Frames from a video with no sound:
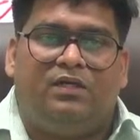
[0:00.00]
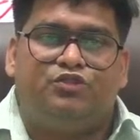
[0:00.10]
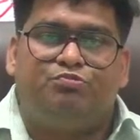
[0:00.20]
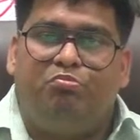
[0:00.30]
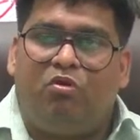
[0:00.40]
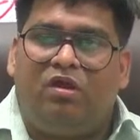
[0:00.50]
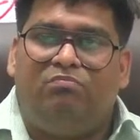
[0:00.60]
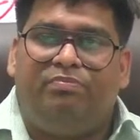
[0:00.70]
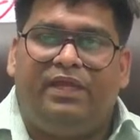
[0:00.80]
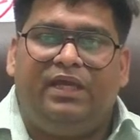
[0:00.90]
small
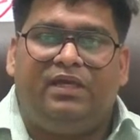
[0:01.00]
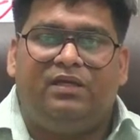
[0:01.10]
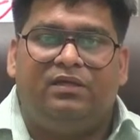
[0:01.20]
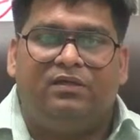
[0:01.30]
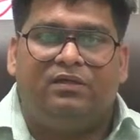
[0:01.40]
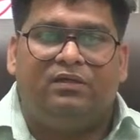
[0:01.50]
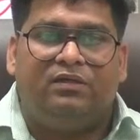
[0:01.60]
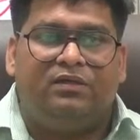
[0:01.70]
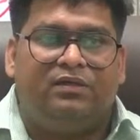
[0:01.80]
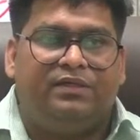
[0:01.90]
break.
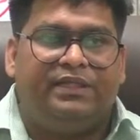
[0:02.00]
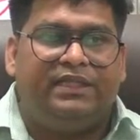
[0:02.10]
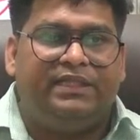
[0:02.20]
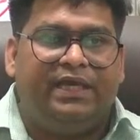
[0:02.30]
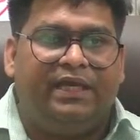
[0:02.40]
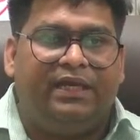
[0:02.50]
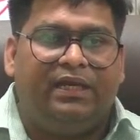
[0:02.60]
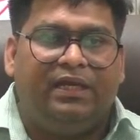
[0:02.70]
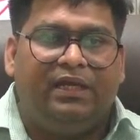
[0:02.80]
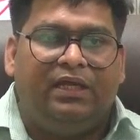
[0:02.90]
Till
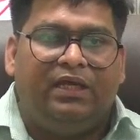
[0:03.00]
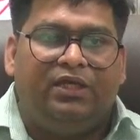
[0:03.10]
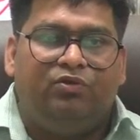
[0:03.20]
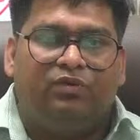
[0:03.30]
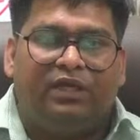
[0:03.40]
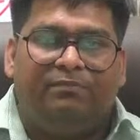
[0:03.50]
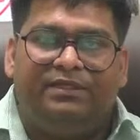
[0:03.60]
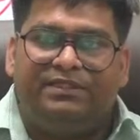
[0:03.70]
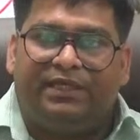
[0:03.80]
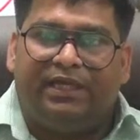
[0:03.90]
then, you can
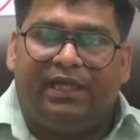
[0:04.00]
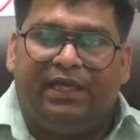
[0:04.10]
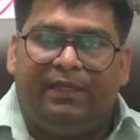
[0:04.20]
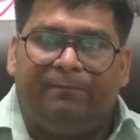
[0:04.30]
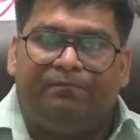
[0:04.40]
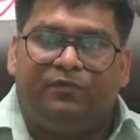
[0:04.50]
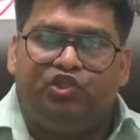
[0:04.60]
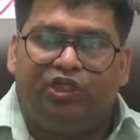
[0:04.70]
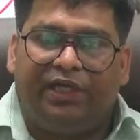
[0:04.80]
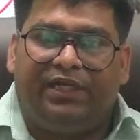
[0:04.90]
basically
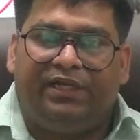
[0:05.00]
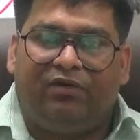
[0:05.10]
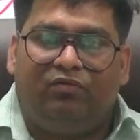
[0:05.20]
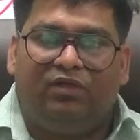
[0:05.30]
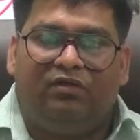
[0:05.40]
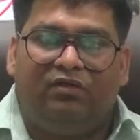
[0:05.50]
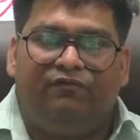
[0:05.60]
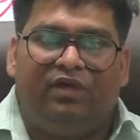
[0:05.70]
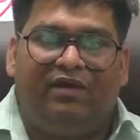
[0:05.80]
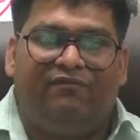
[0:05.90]
check it out. If
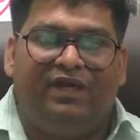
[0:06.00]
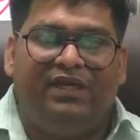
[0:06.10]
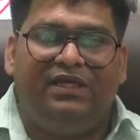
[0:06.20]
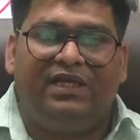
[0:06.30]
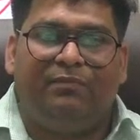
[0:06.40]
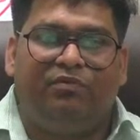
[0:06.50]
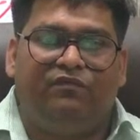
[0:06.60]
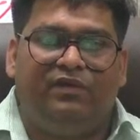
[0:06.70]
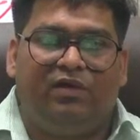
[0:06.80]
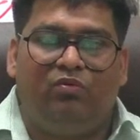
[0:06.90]
you have any type
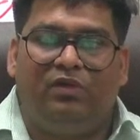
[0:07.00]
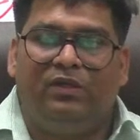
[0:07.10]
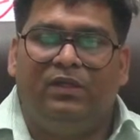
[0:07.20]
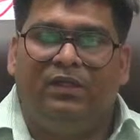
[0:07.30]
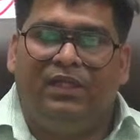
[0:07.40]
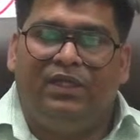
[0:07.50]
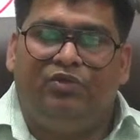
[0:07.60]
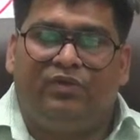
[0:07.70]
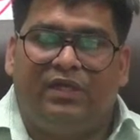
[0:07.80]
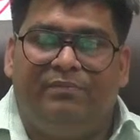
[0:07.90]
of doubt,
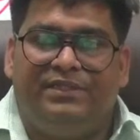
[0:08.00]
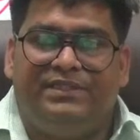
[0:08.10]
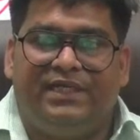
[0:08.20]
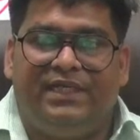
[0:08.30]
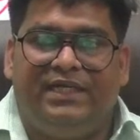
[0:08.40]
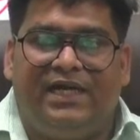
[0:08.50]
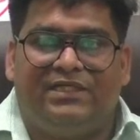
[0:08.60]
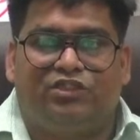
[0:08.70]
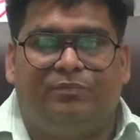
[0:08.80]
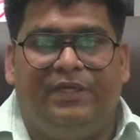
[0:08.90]
you can basically
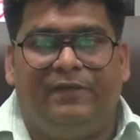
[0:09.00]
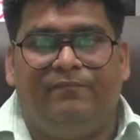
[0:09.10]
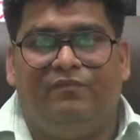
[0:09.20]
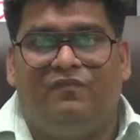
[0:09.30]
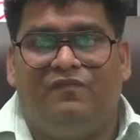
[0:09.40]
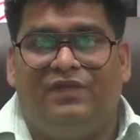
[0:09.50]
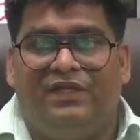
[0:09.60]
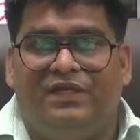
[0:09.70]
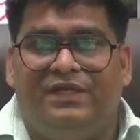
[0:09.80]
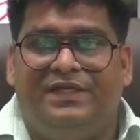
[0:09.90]
ask me. We
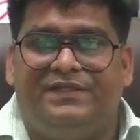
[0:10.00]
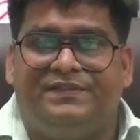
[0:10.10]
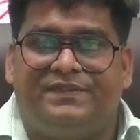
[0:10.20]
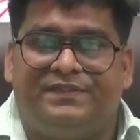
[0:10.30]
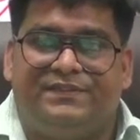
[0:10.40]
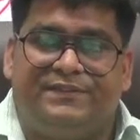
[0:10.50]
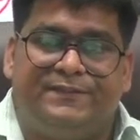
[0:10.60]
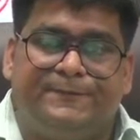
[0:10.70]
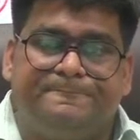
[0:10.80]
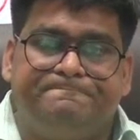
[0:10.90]
will
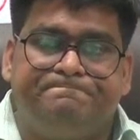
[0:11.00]
discuss.